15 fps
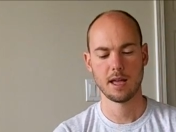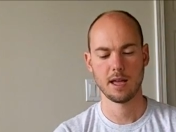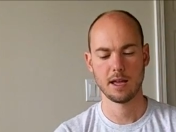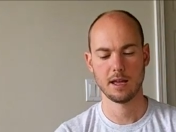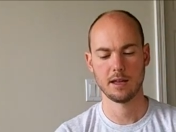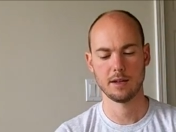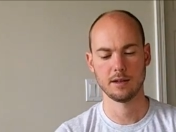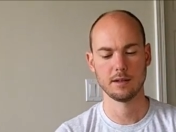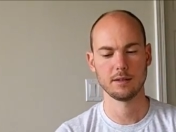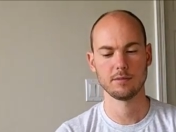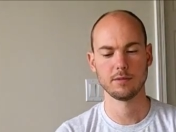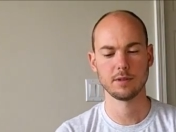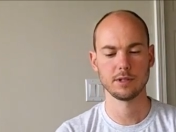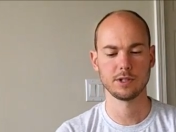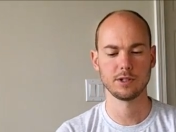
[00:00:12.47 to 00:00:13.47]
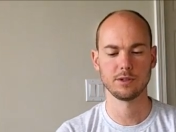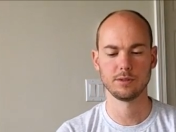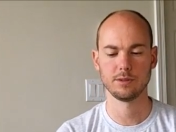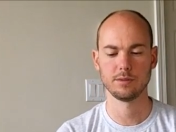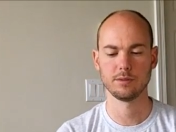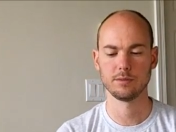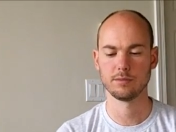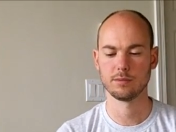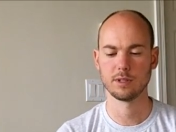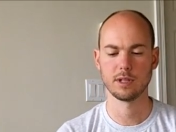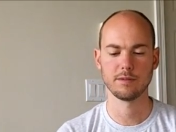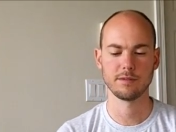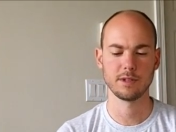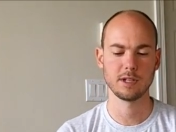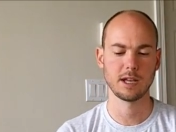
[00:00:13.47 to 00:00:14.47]
and I want to
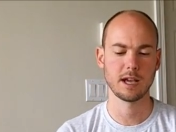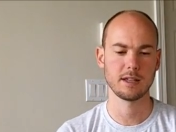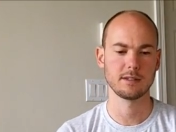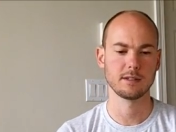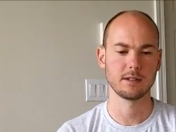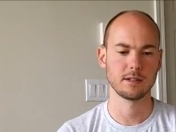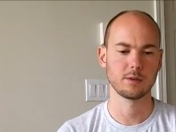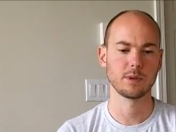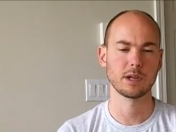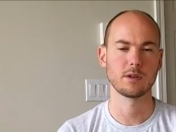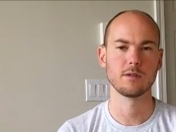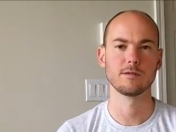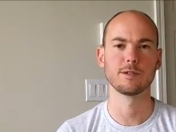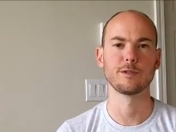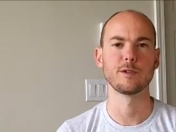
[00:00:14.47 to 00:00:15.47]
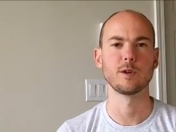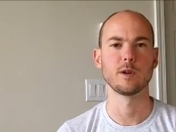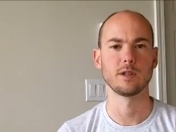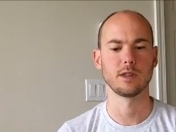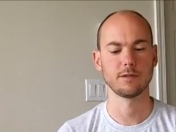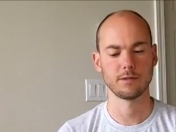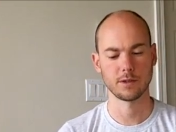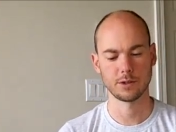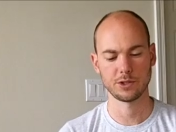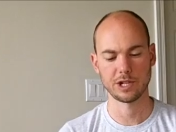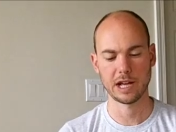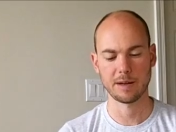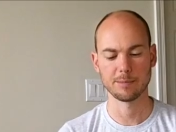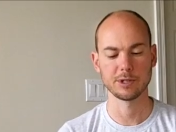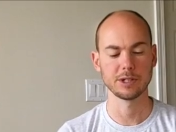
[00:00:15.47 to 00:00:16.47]
give you guys a quick overview on the first
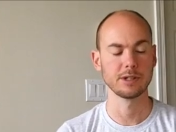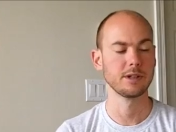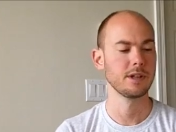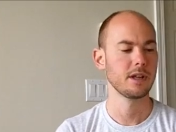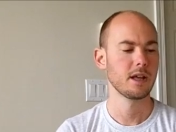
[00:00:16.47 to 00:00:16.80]
chapter.